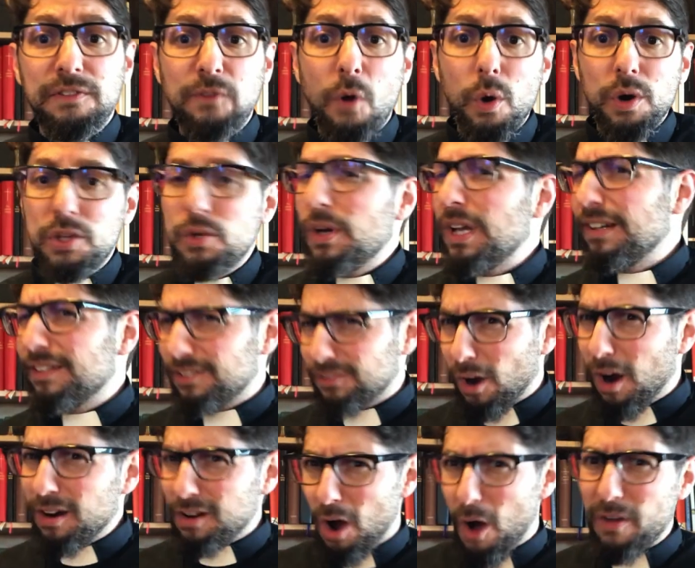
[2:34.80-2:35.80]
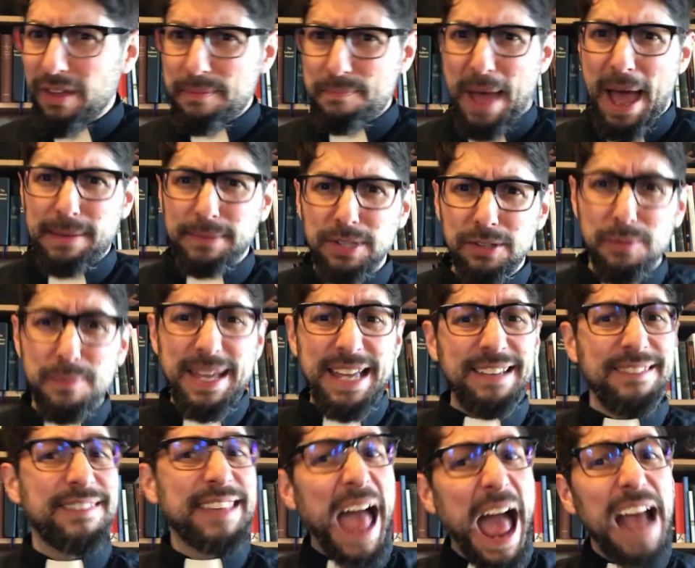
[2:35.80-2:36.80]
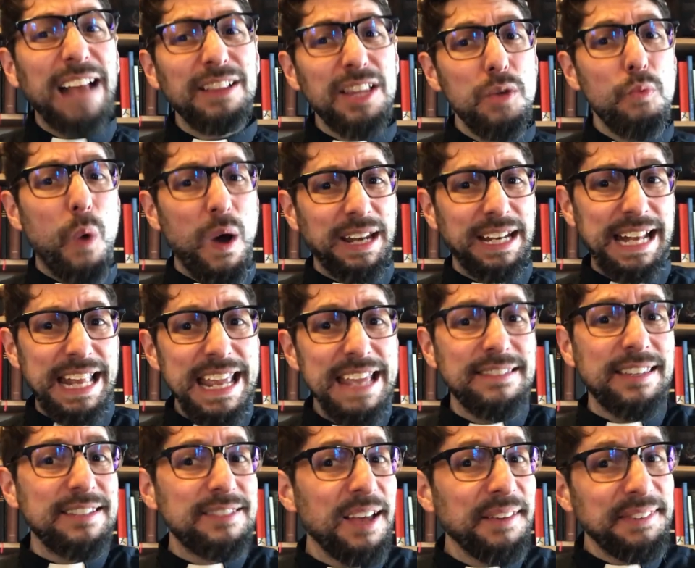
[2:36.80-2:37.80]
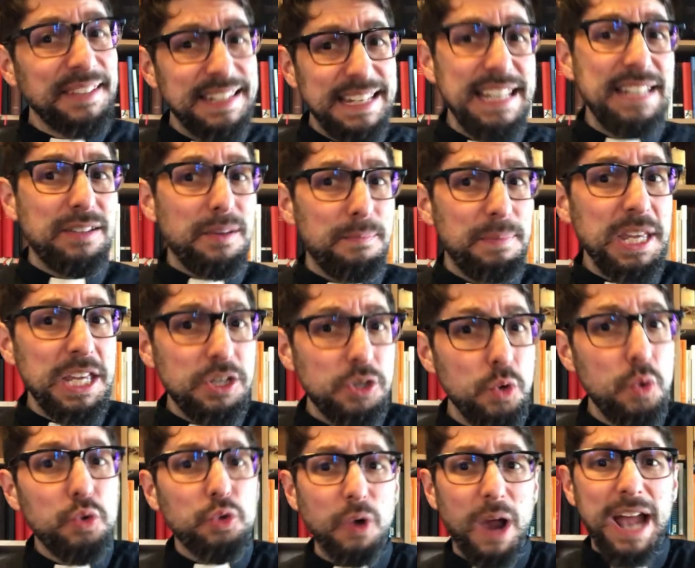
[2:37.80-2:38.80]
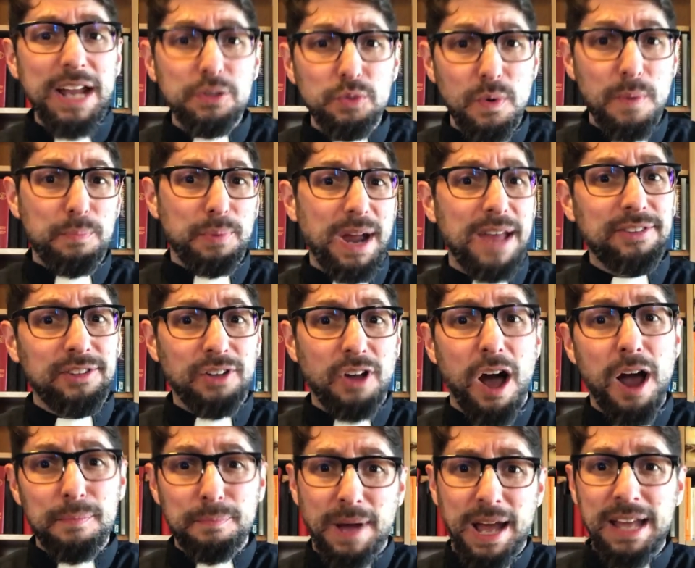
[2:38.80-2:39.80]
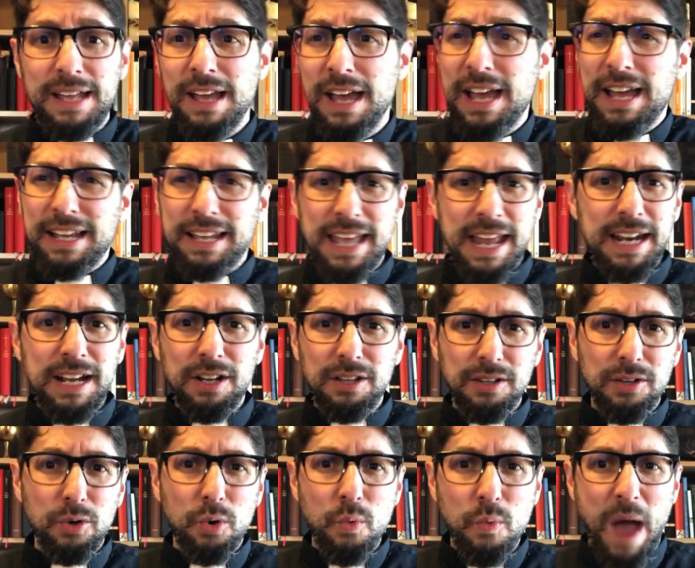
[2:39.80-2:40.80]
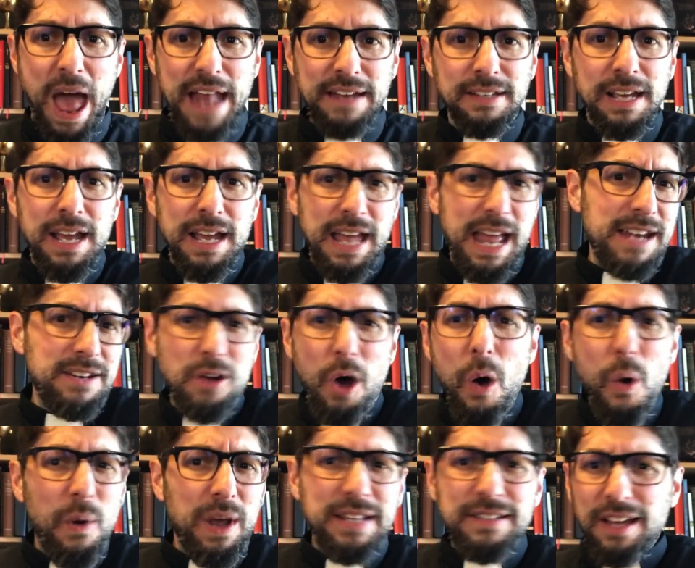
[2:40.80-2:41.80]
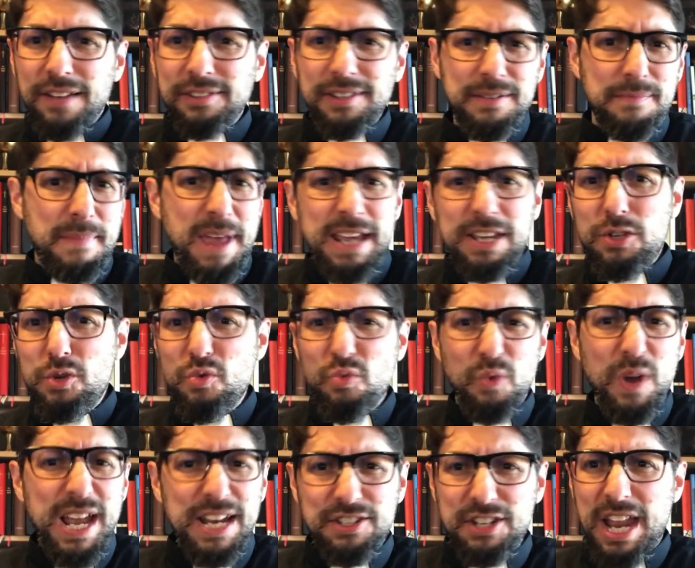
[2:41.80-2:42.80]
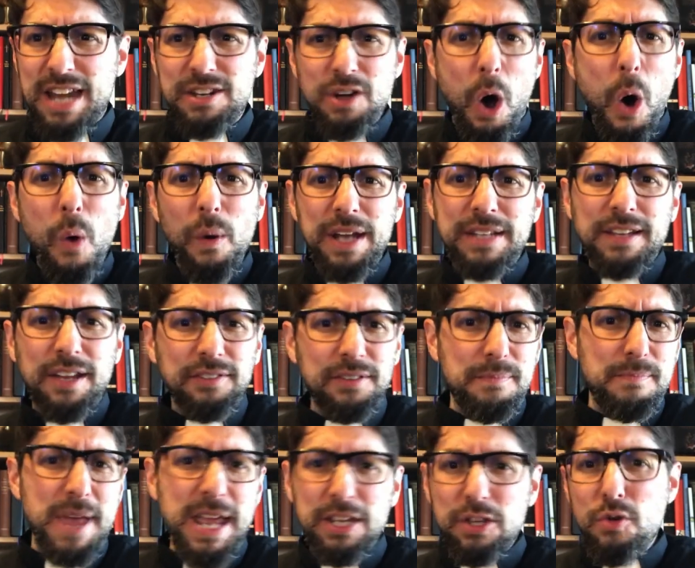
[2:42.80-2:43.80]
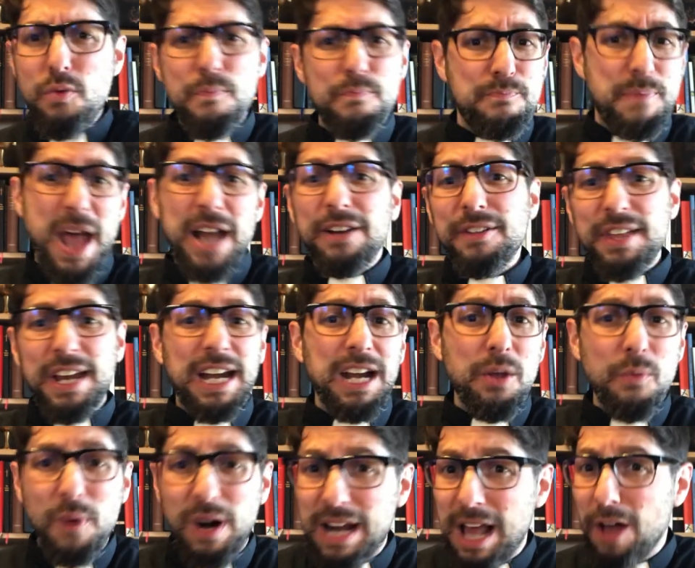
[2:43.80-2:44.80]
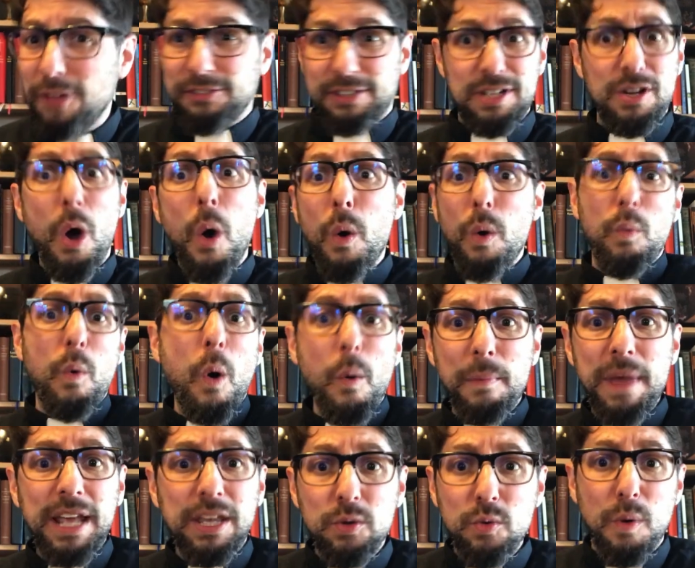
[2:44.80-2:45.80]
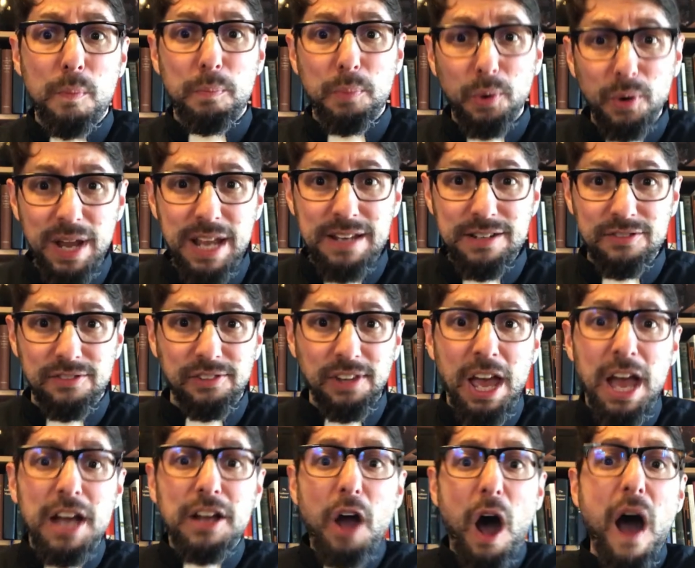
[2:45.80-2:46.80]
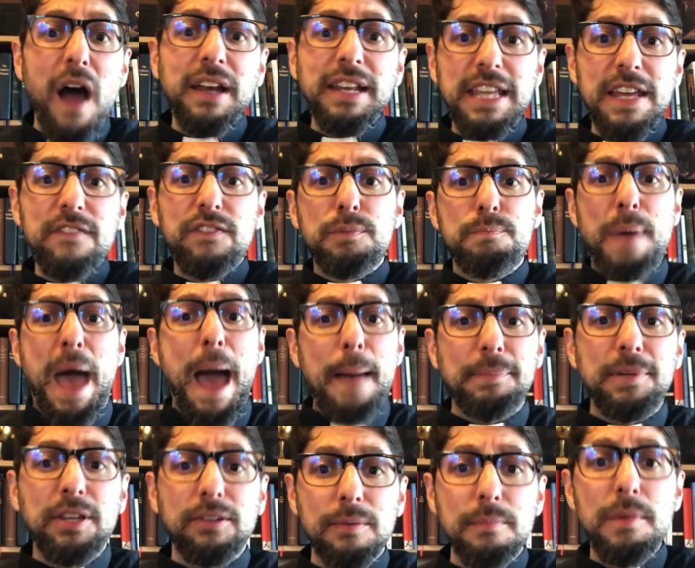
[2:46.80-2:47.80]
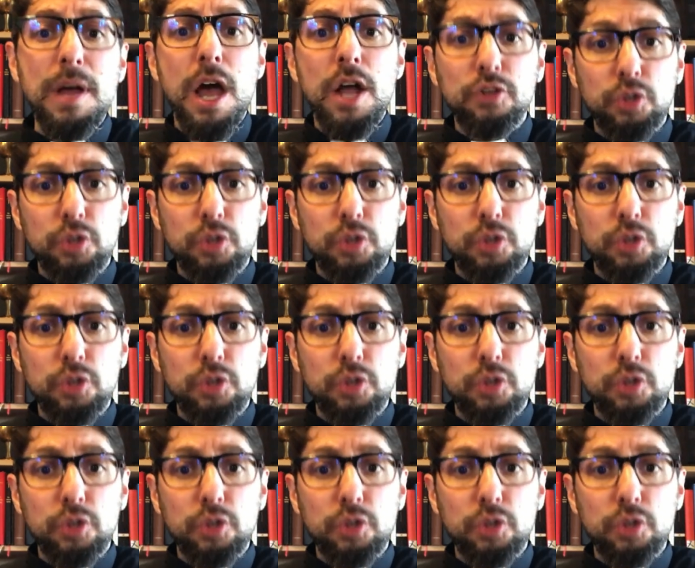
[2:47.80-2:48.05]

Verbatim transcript: for, you can start calling baptism exactly what it is. It doesn't need to be you trying to impress God by getting a little wet. And no, it doesn't make you rich. And no, it doesn't make you better than anyone else. And no, it won't make you a prince. God gives baptism